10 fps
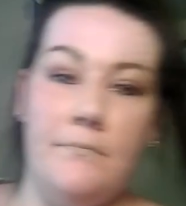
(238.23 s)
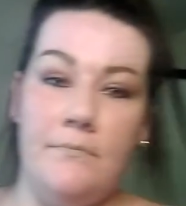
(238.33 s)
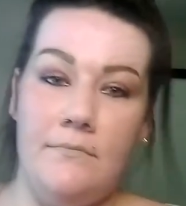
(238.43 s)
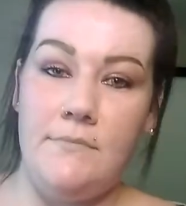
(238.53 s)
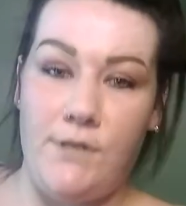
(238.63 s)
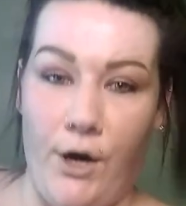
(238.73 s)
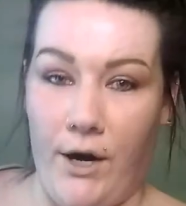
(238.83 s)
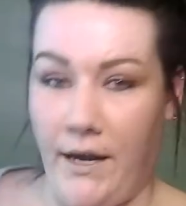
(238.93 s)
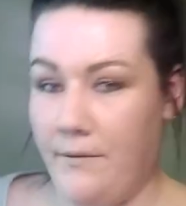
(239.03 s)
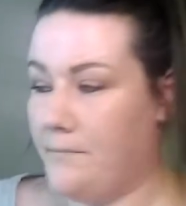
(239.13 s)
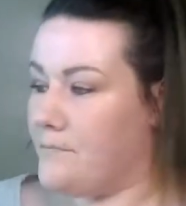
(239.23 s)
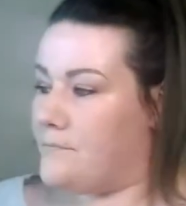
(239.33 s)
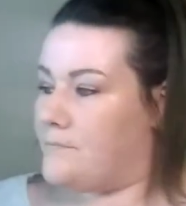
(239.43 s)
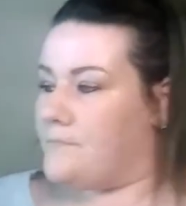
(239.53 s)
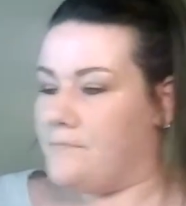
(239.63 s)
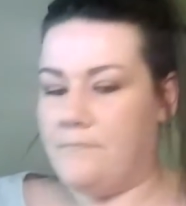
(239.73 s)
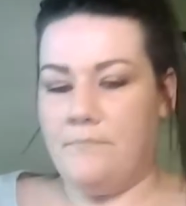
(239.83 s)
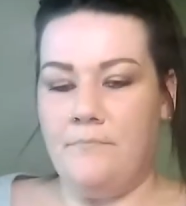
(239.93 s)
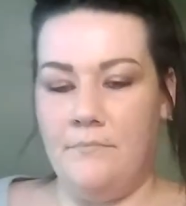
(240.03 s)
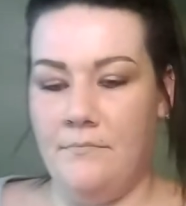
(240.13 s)

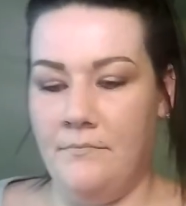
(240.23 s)
(silence)